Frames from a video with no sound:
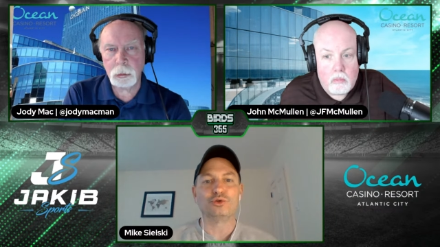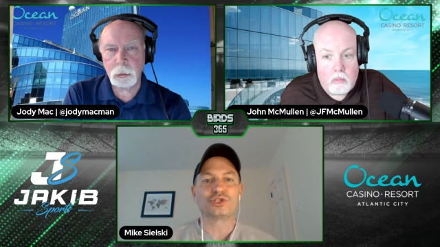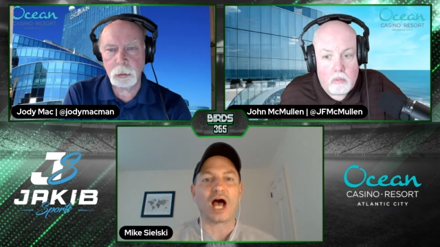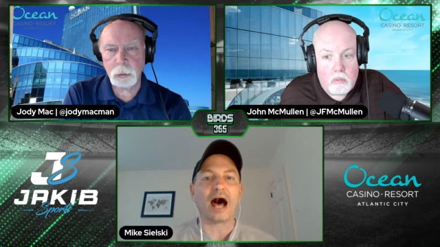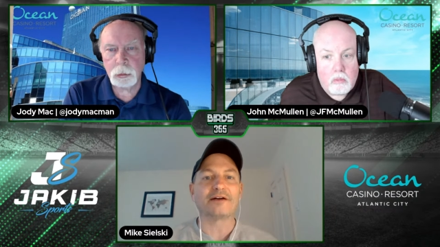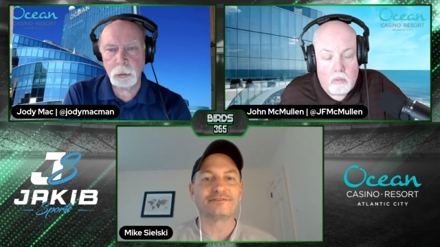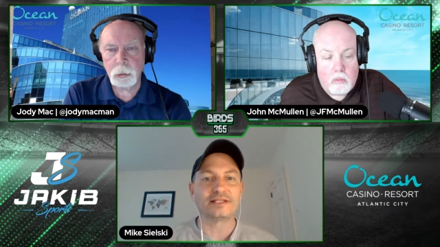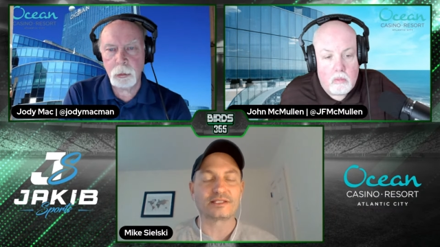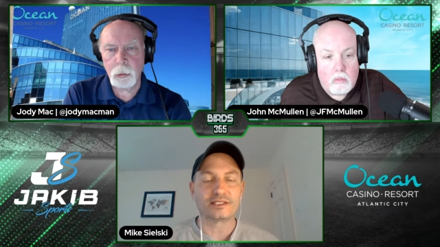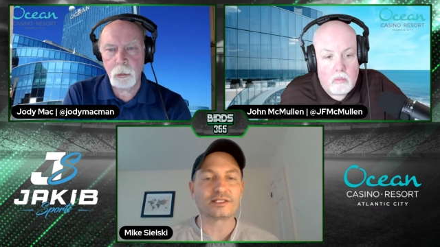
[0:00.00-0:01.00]
Speaker 1: whose
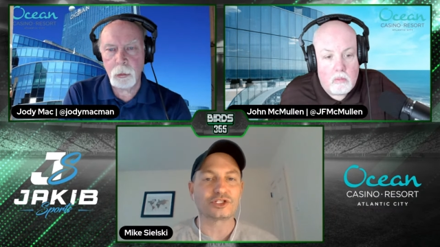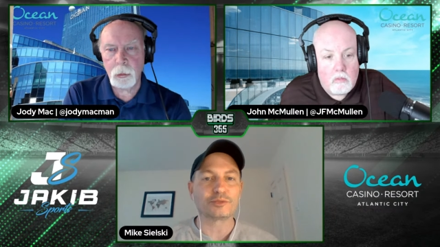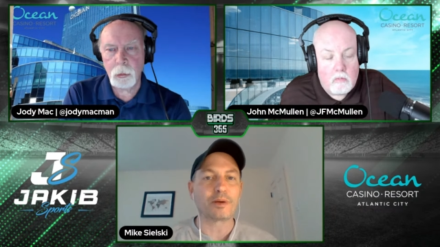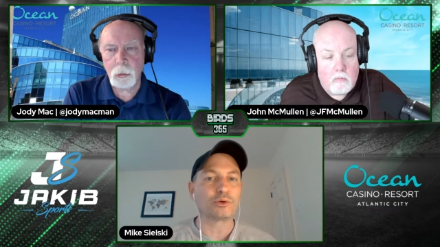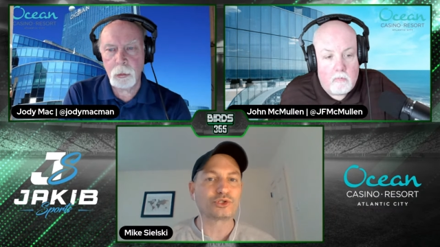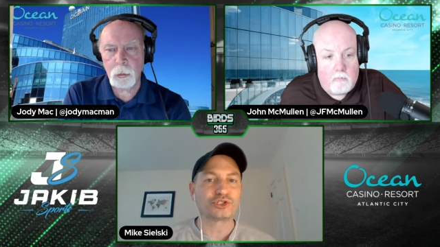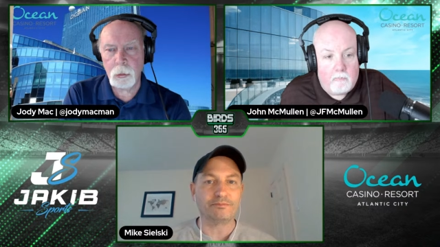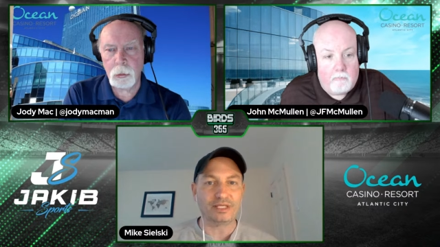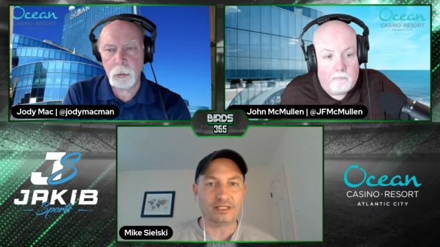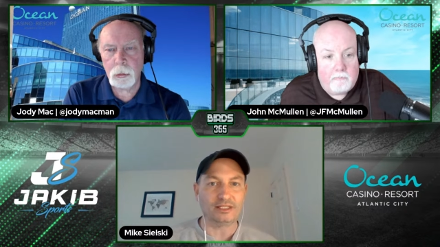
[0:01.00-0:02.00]
offense this is supposed
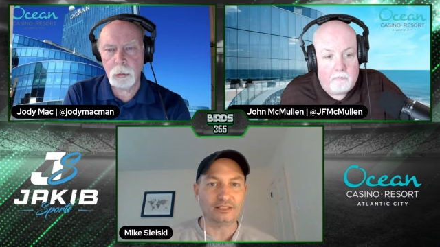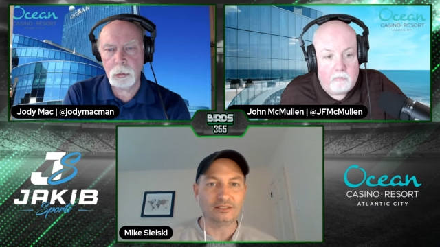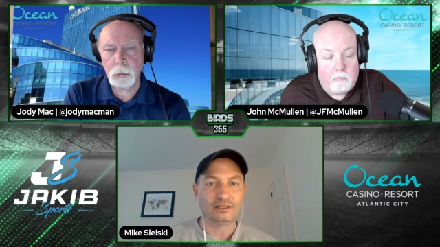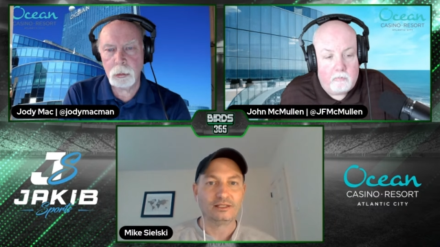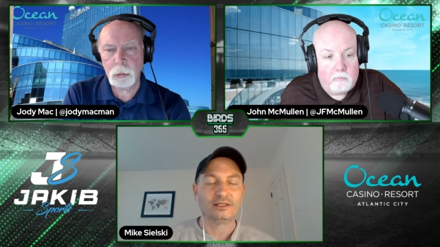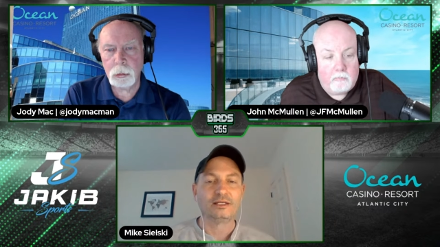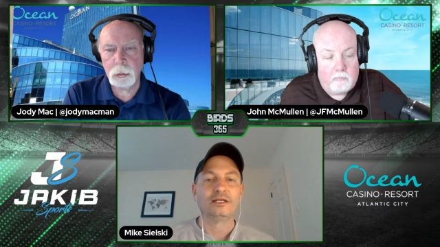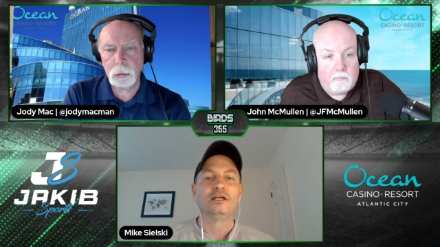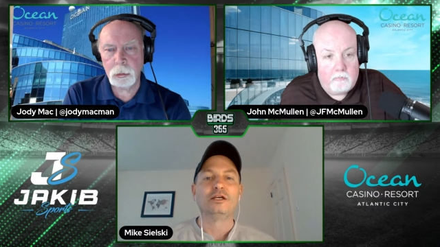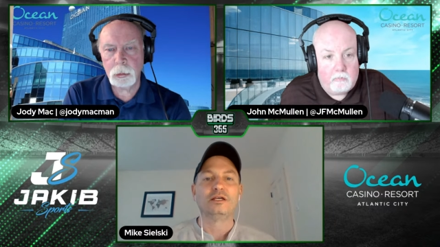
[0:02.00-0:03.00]
to be.
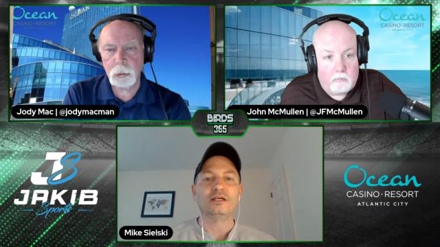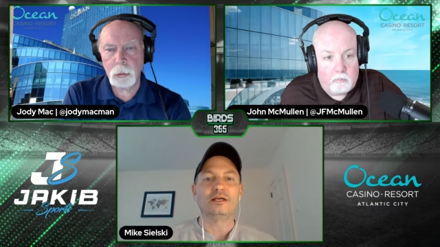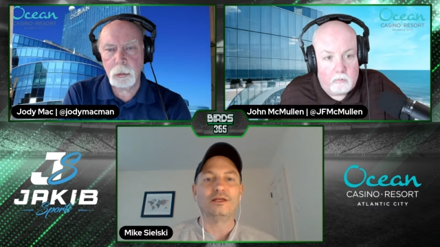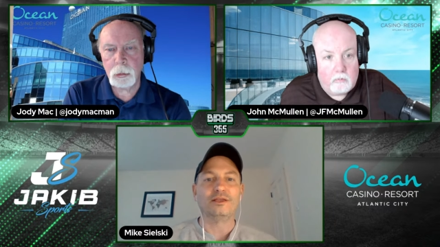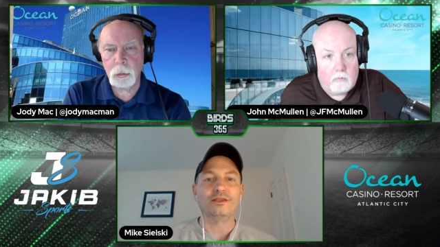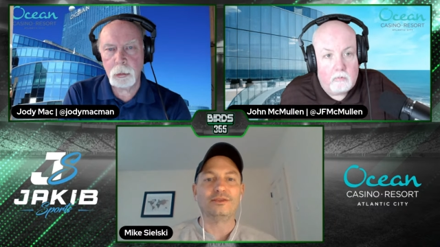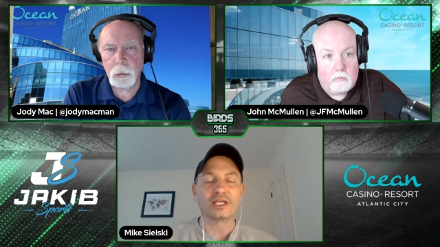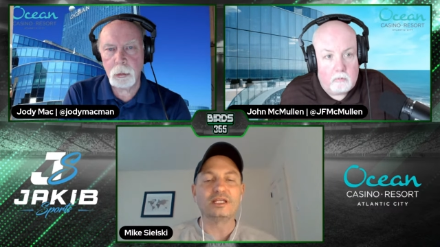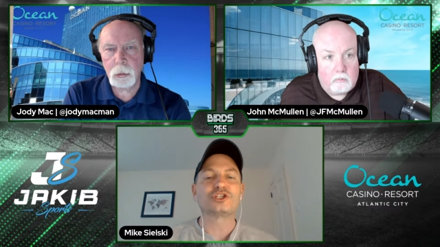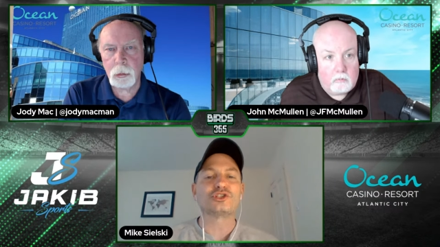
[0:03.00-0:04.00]
The
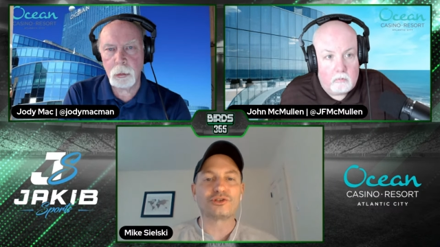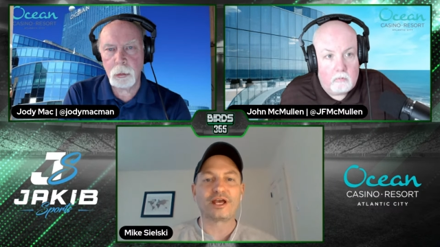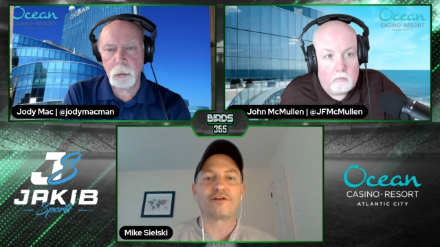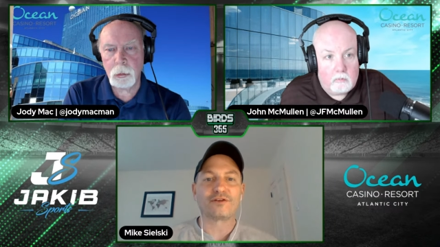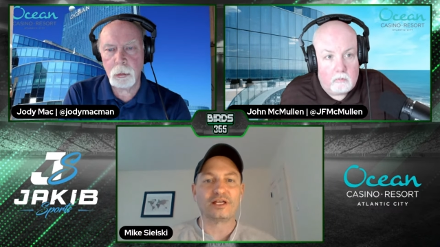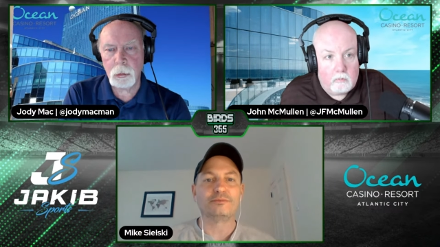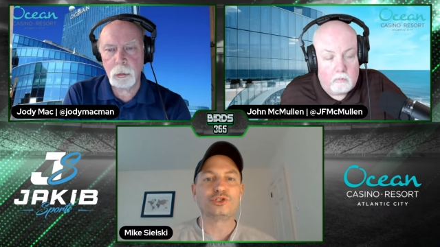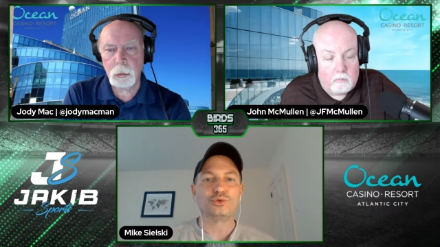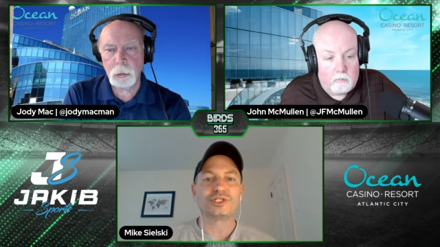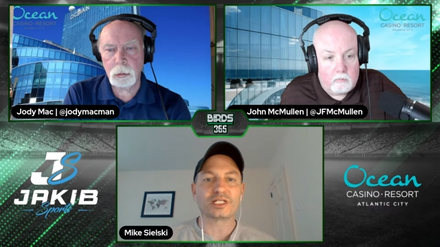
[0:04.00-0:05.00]
conditions are there for him
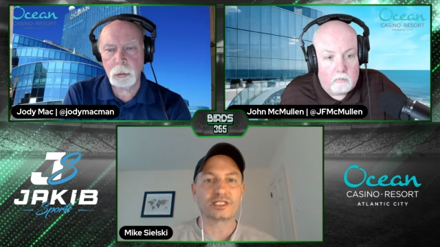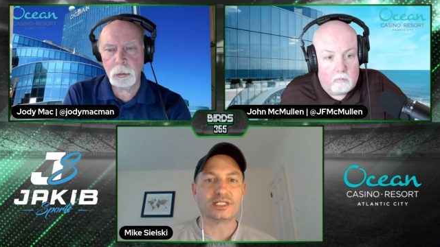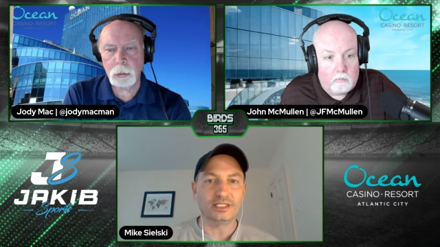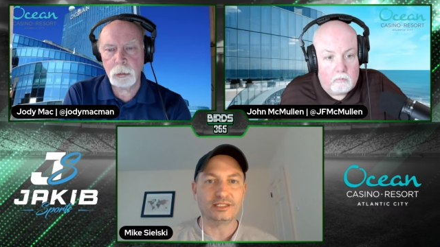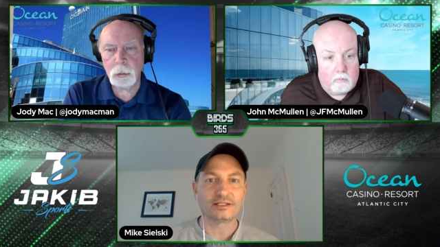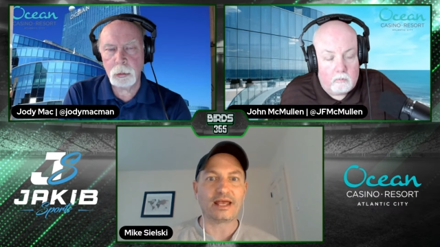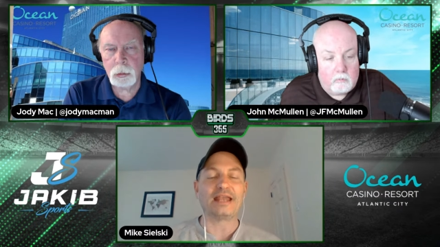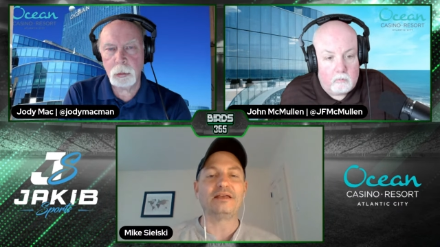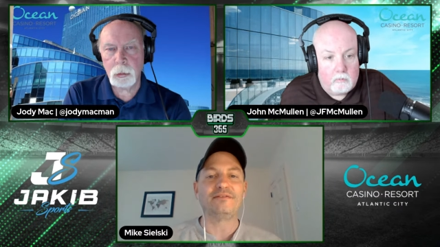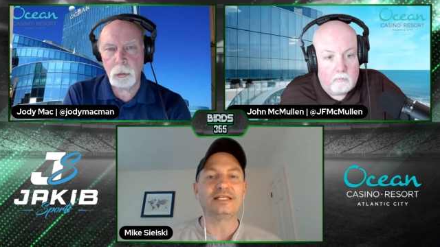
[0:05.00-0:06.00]
to succeed.
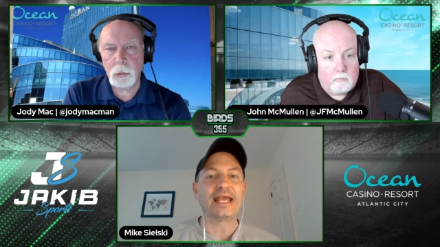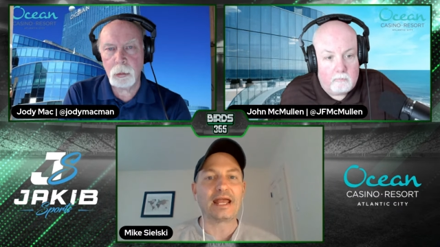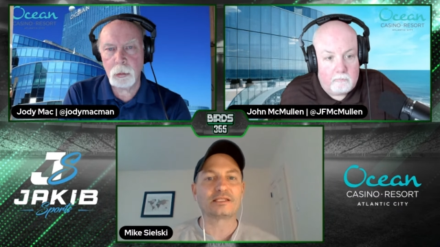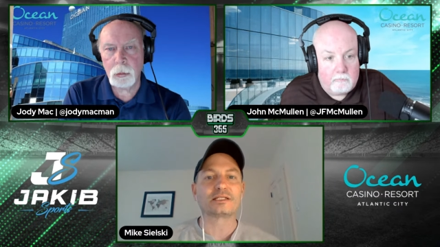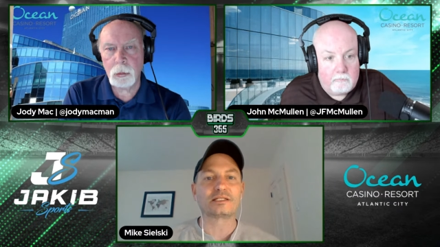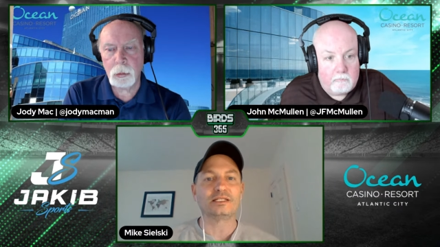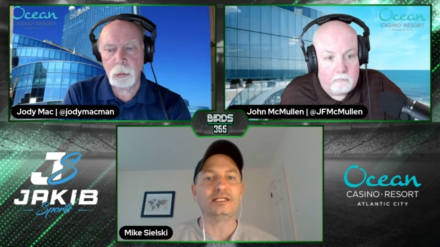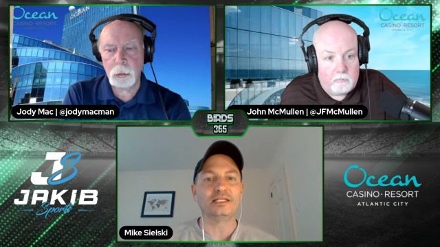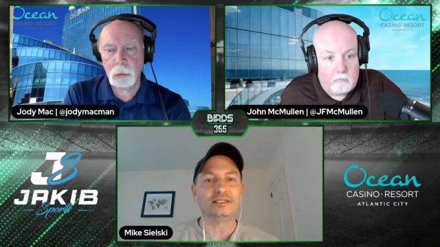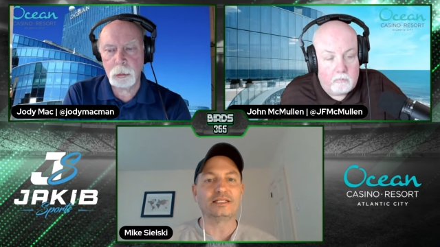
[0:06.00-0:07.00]
And if he can't
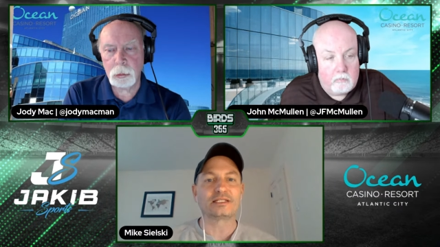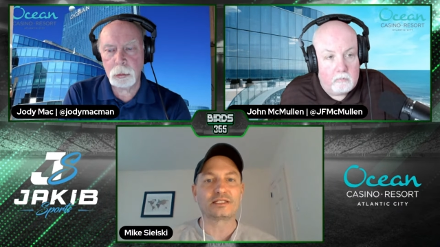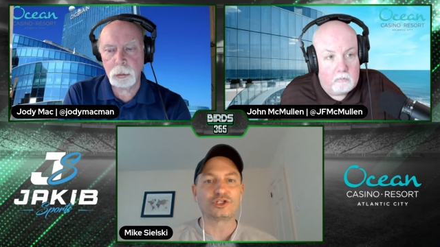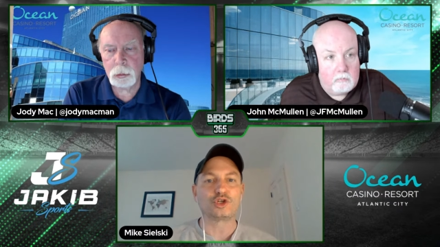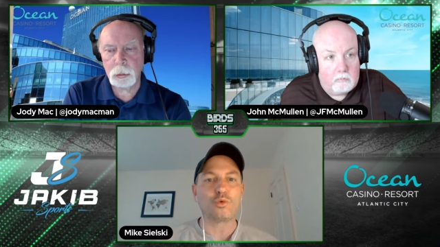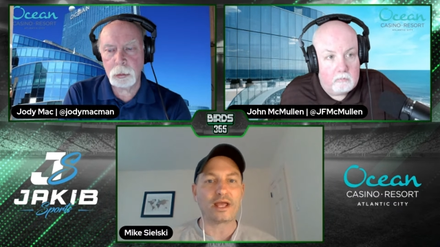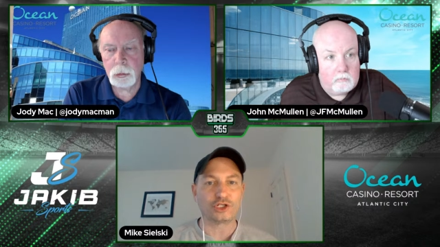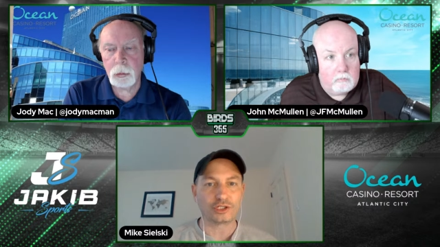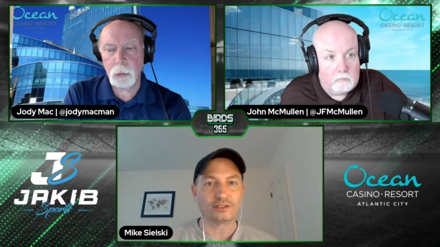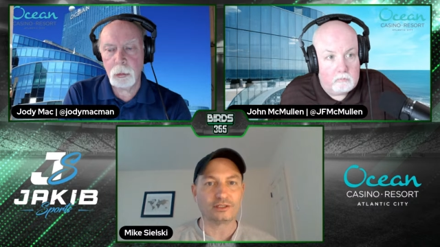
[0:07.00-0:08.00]
succeed in this
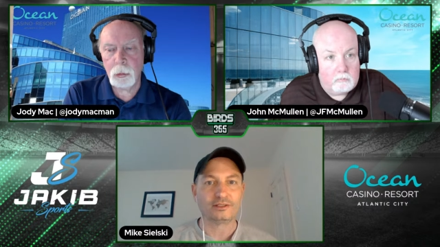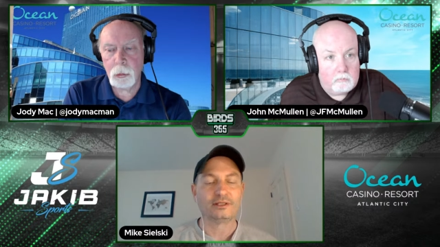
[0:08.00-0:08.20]
situation,